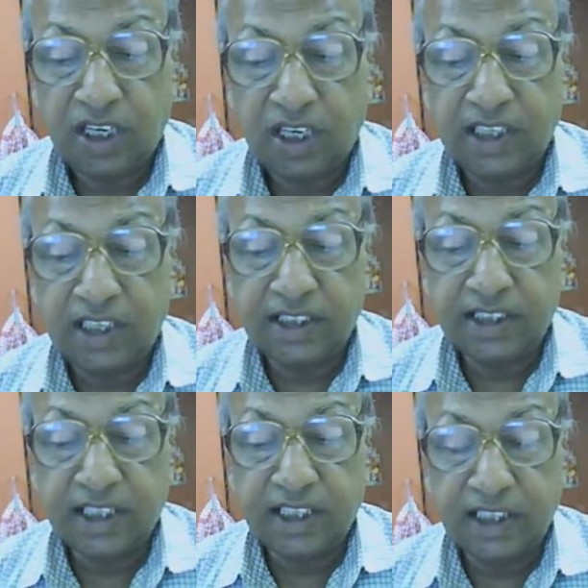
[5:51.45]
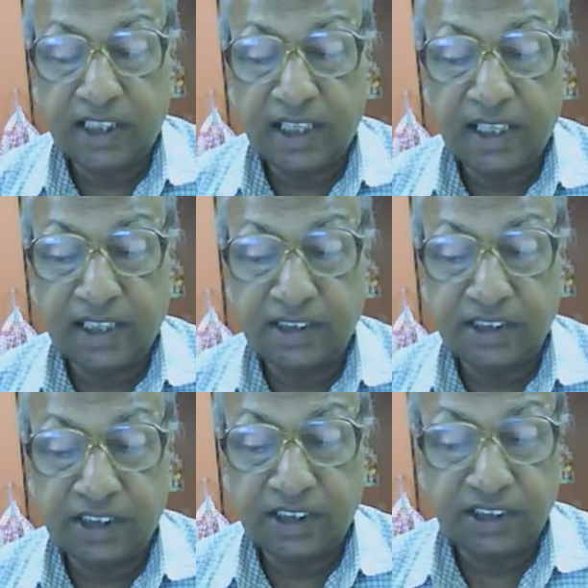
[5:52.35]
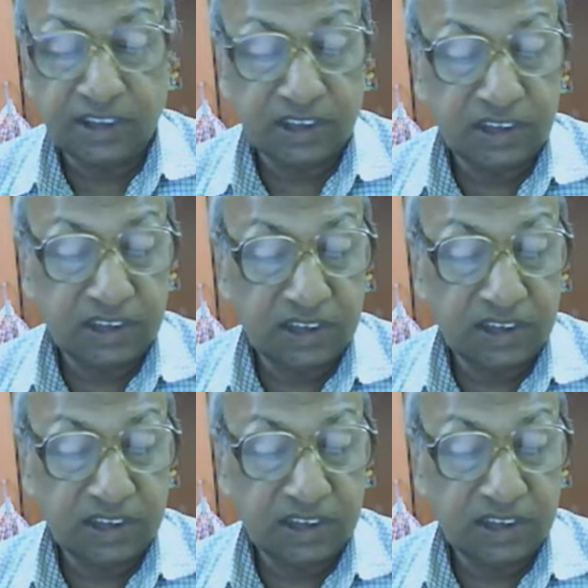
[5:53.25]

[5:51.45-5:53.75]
IITs.